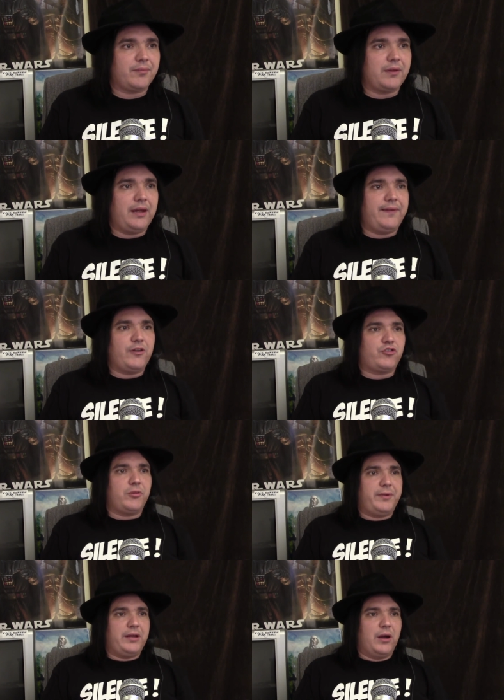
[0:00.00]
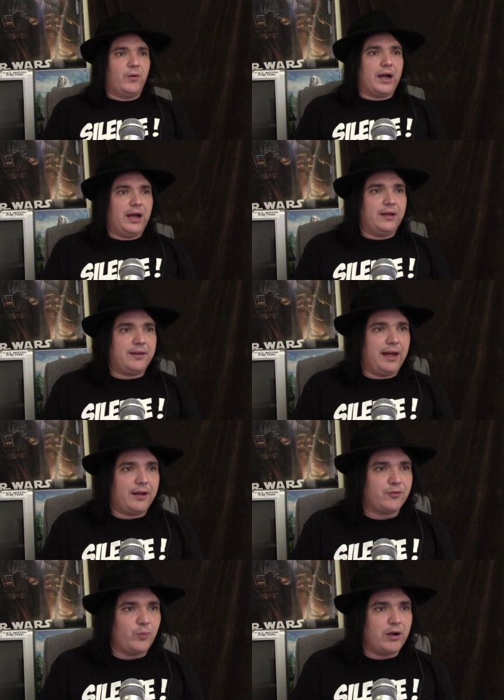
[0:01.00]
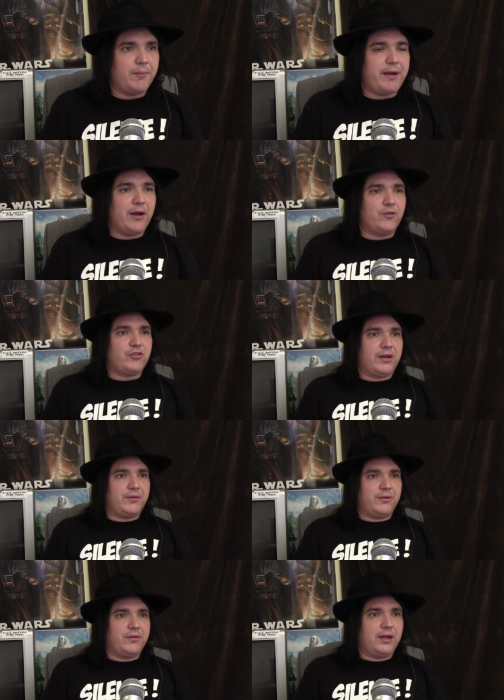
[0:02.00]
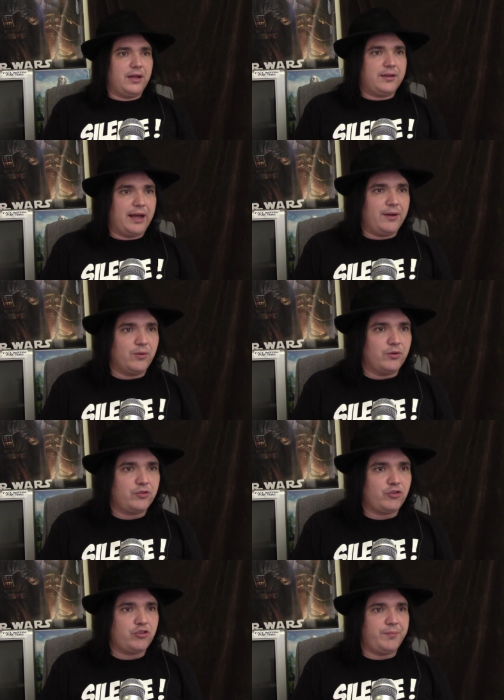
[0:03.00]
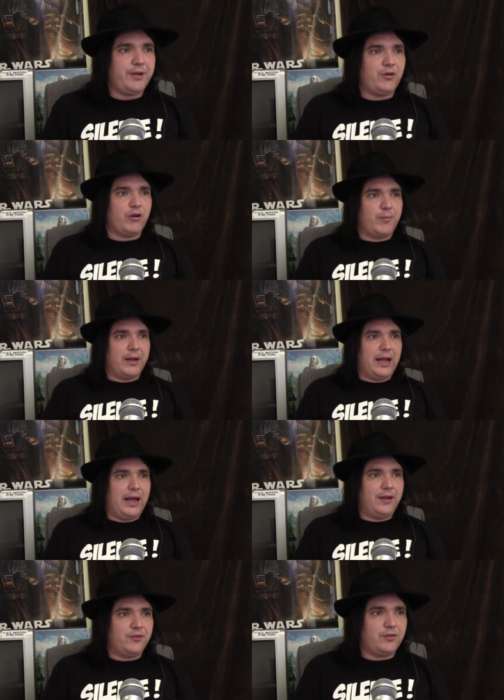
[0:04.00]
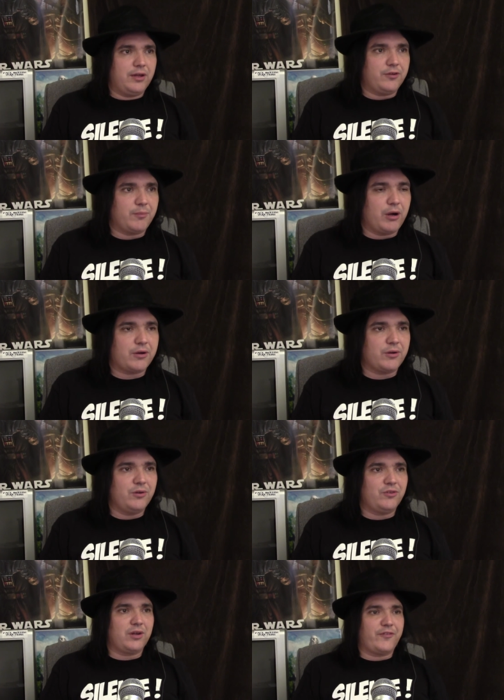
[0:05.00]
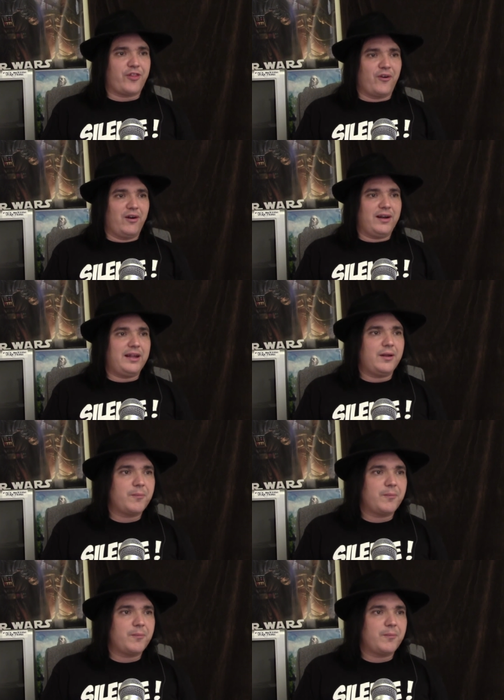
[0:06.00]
And there should be no context where male-gendered titles should be normalized as markers of authority.